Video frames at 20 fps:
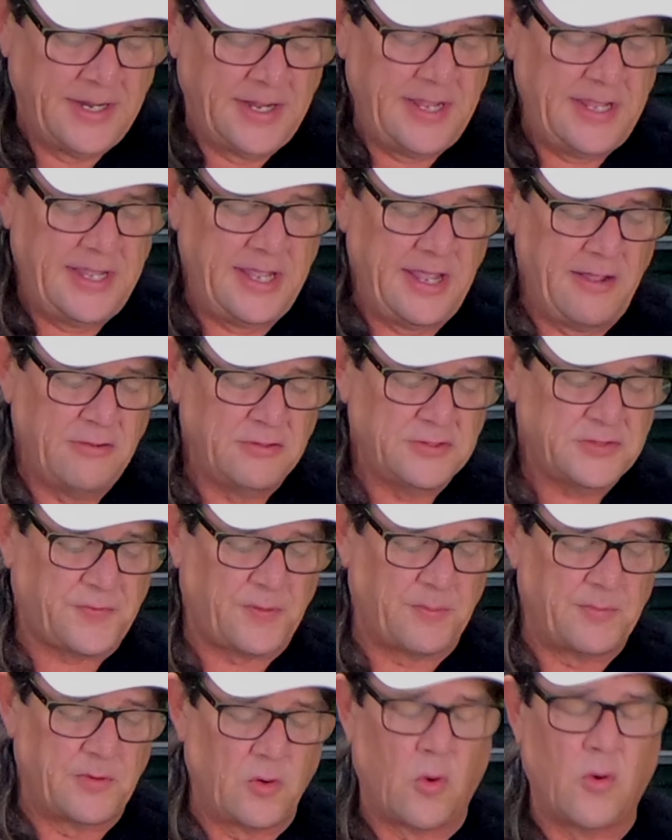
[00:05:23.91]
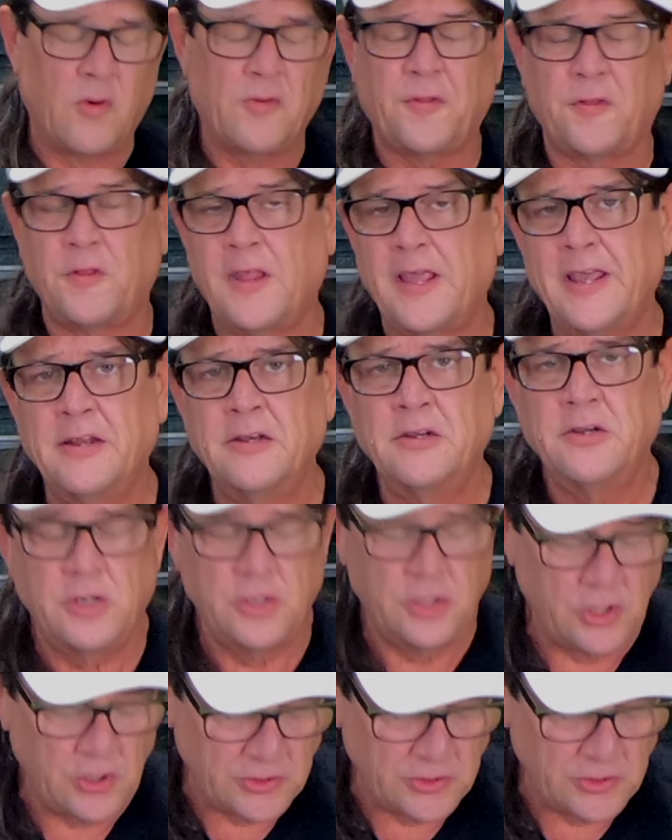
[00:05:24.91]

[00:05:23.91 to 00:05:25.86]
He hails from Northland, New